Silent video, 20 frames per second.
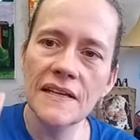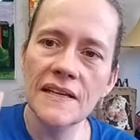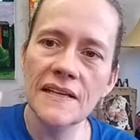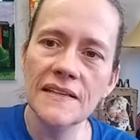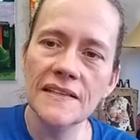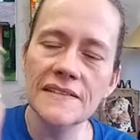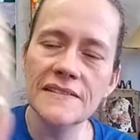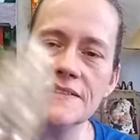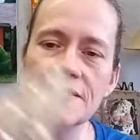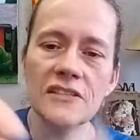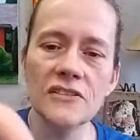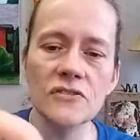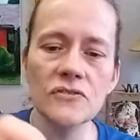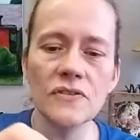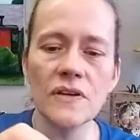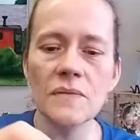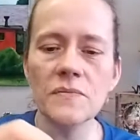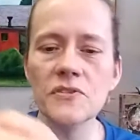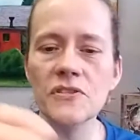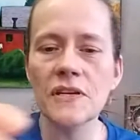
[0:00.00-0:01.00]
in a
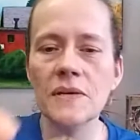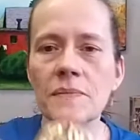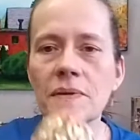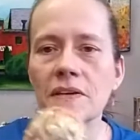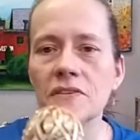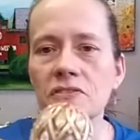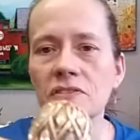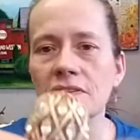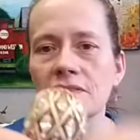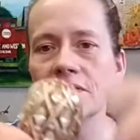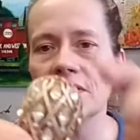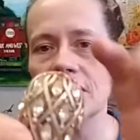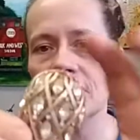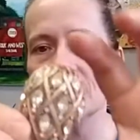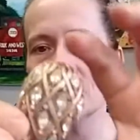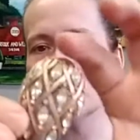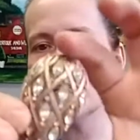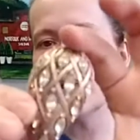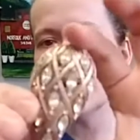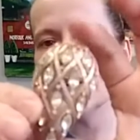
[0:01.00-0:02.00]
teardrop shape. Actually, I've got
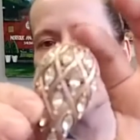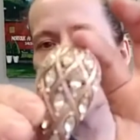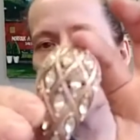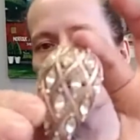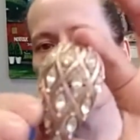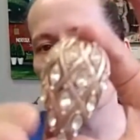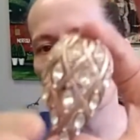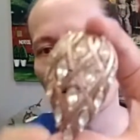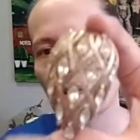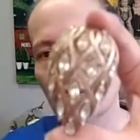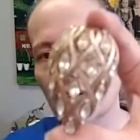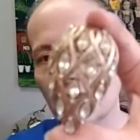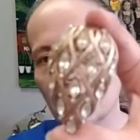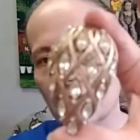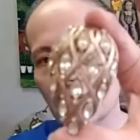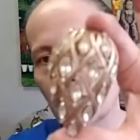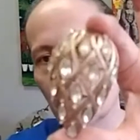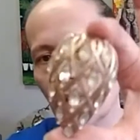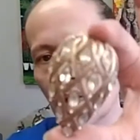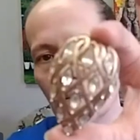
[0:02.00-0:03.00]
it probably on wrong
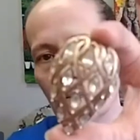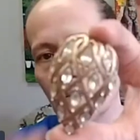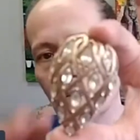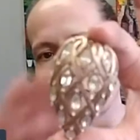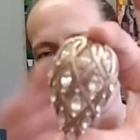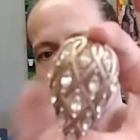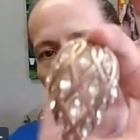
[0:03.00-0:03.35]
because it probably